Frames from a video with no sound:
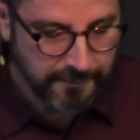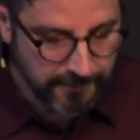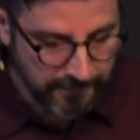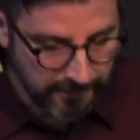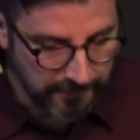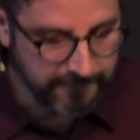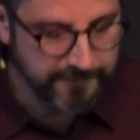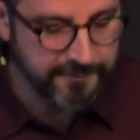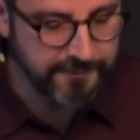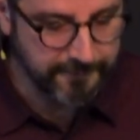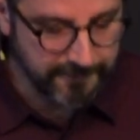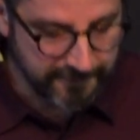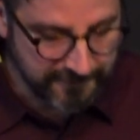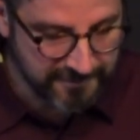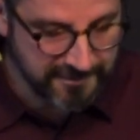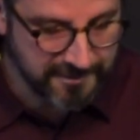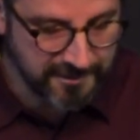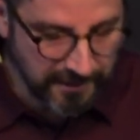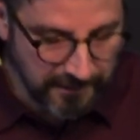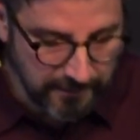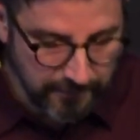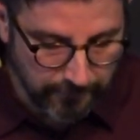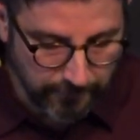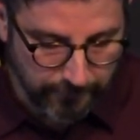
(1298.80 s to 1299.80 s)
he
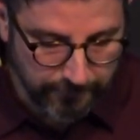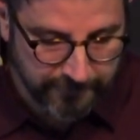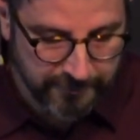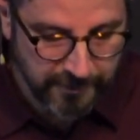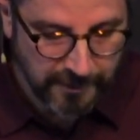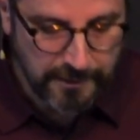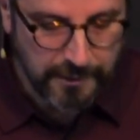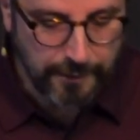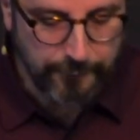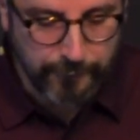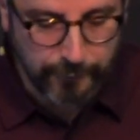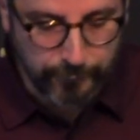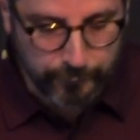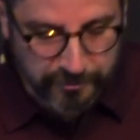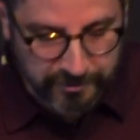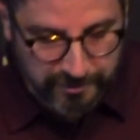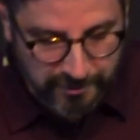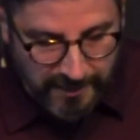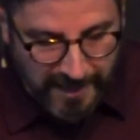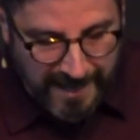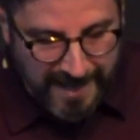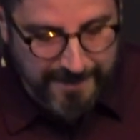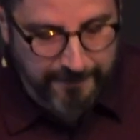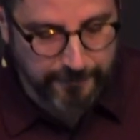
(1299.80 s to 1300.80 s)
steals. Have you
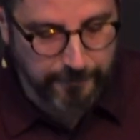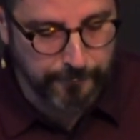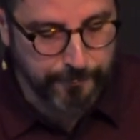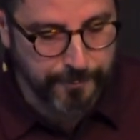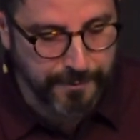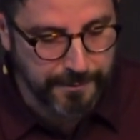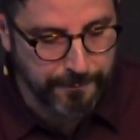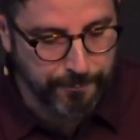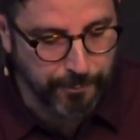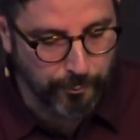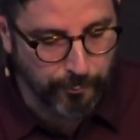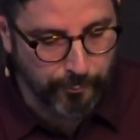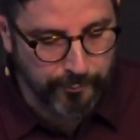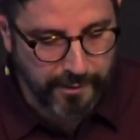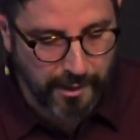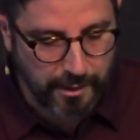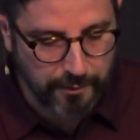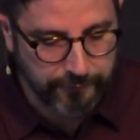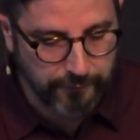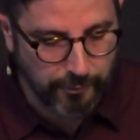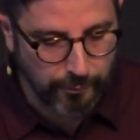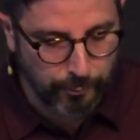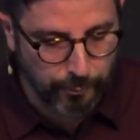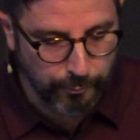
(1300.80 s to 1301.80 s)
slandered people
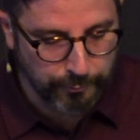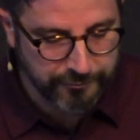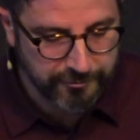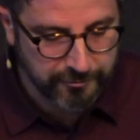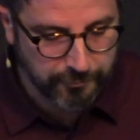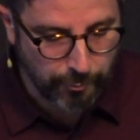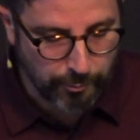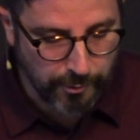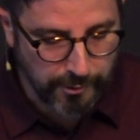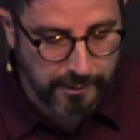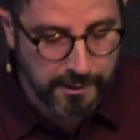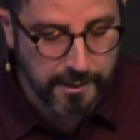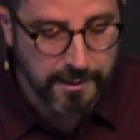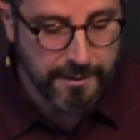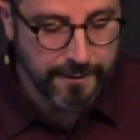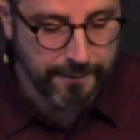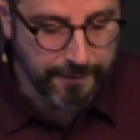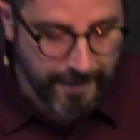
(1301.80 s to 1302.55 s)
without the whole story?